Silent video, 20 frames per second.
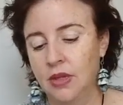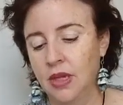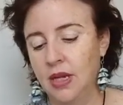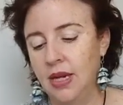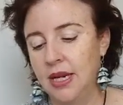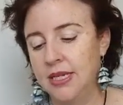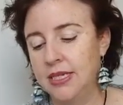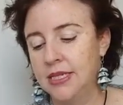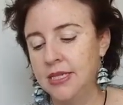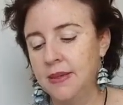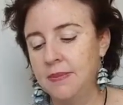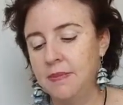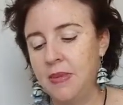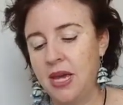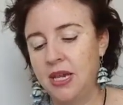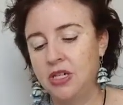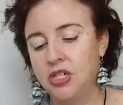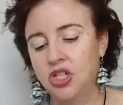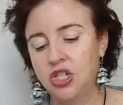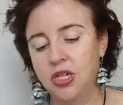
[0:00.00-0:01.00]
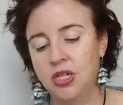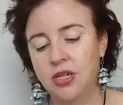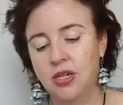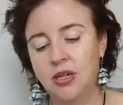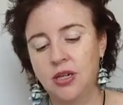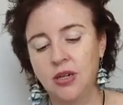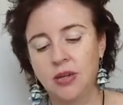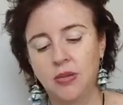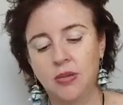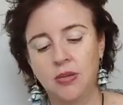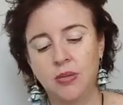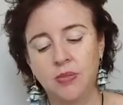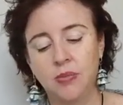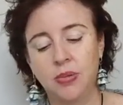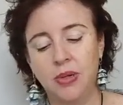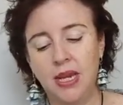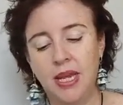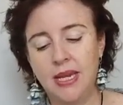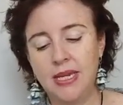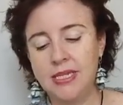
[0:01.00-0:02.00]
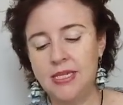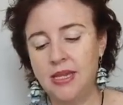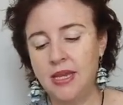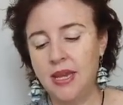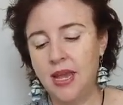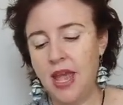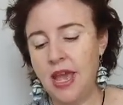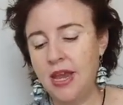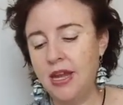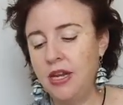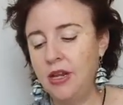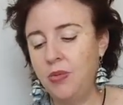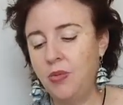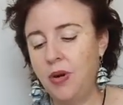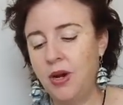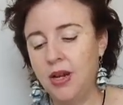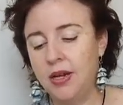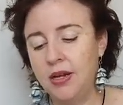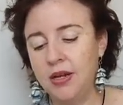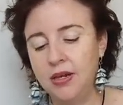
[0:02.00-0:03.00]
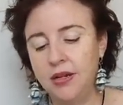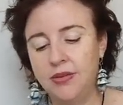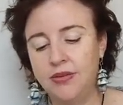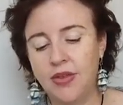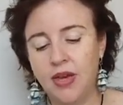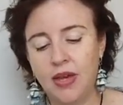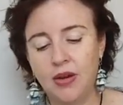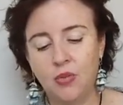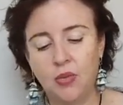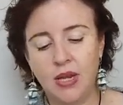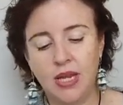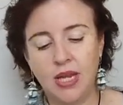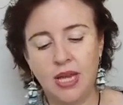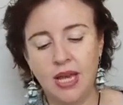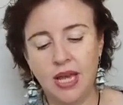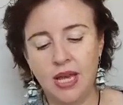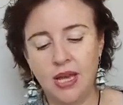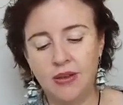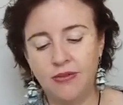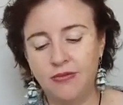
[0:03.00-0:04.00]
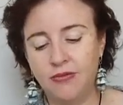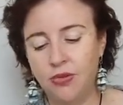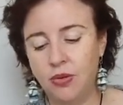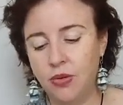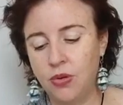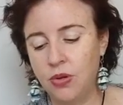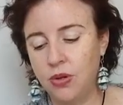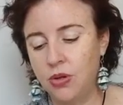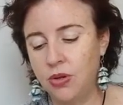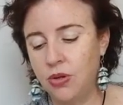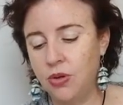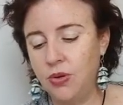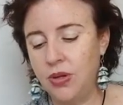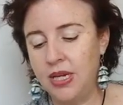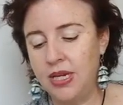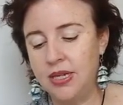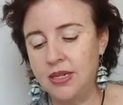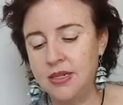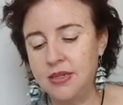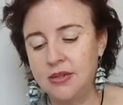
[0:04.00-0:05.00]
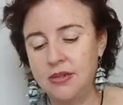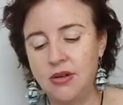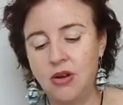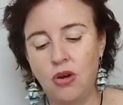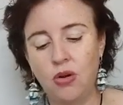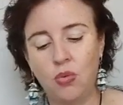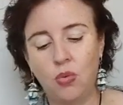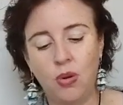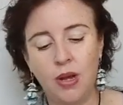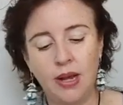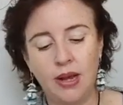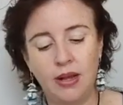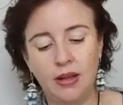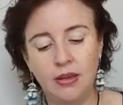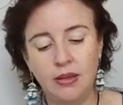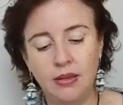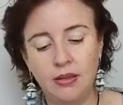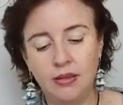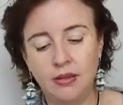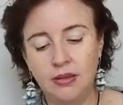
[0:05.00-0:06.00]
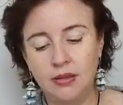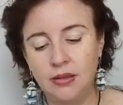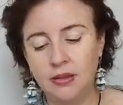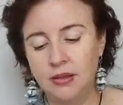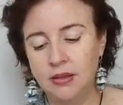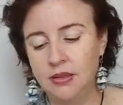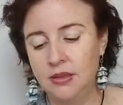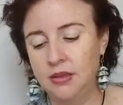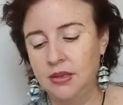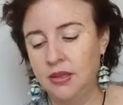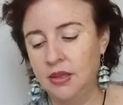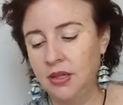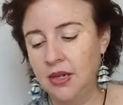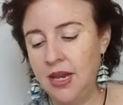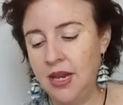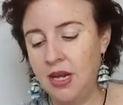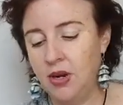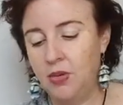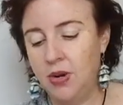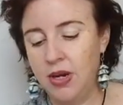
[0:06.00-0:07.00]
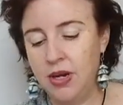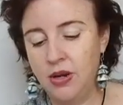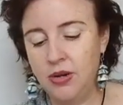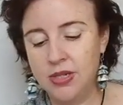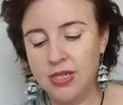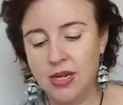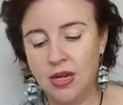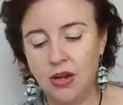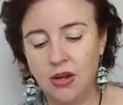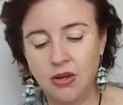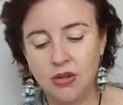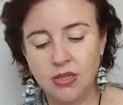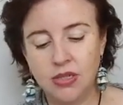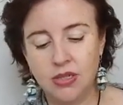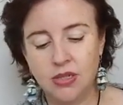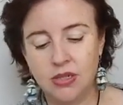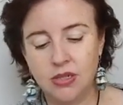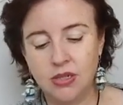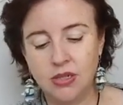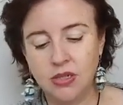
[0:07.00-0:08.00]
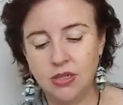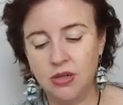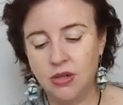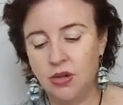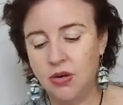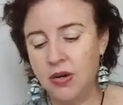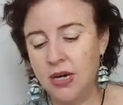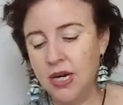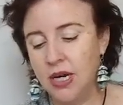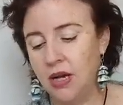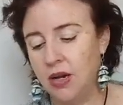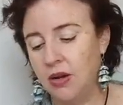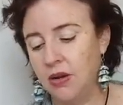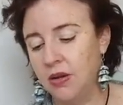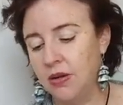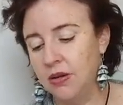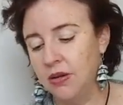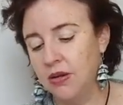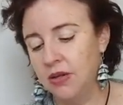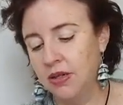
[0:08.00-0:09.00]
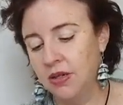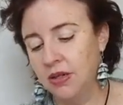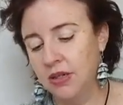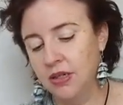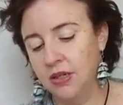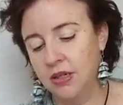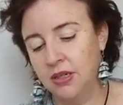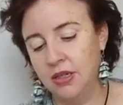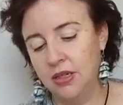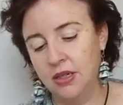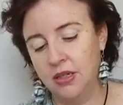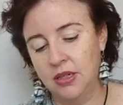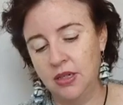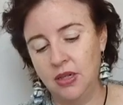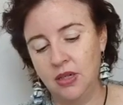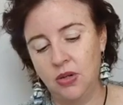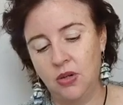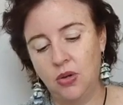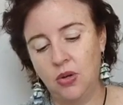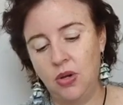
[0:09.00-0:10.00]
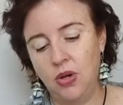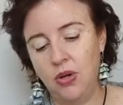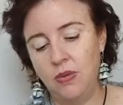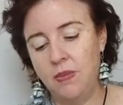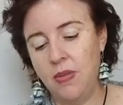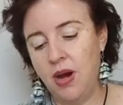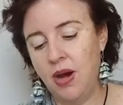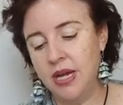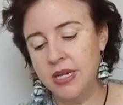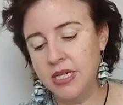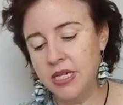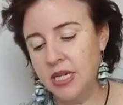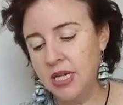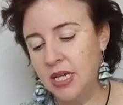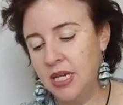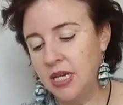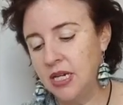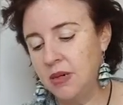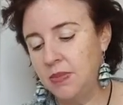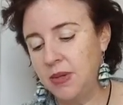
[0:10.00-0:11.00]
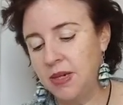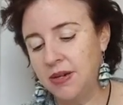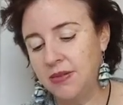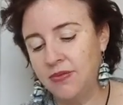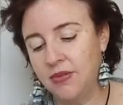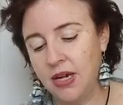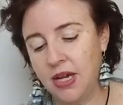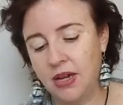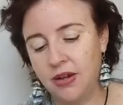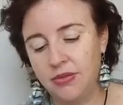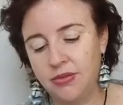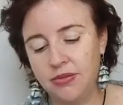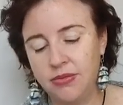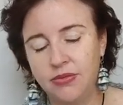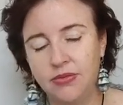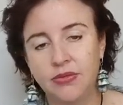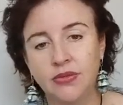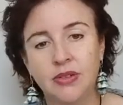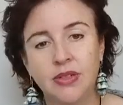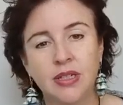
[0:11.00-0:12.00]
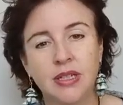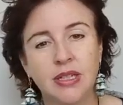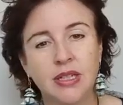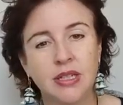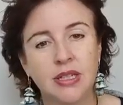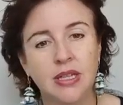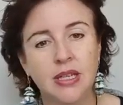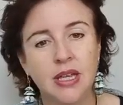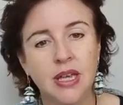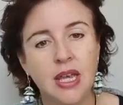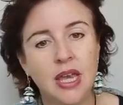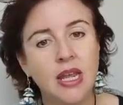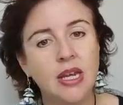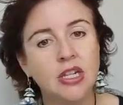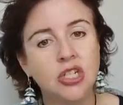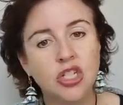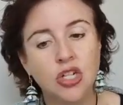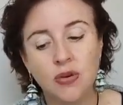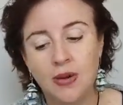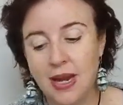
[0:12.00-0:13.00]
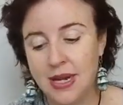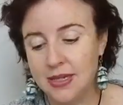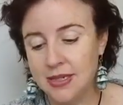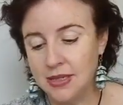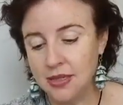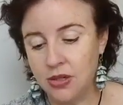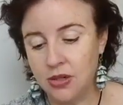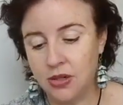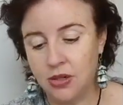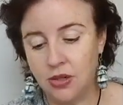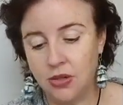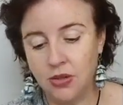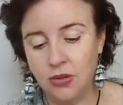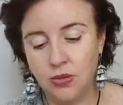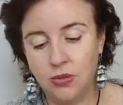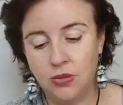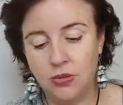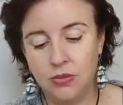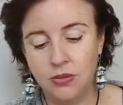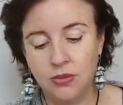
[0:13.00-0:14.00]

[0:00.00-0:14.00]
let's imagine placing anyone that we care for who is not well, anyone who's lost or alone, or who might need a bit of love into our circle.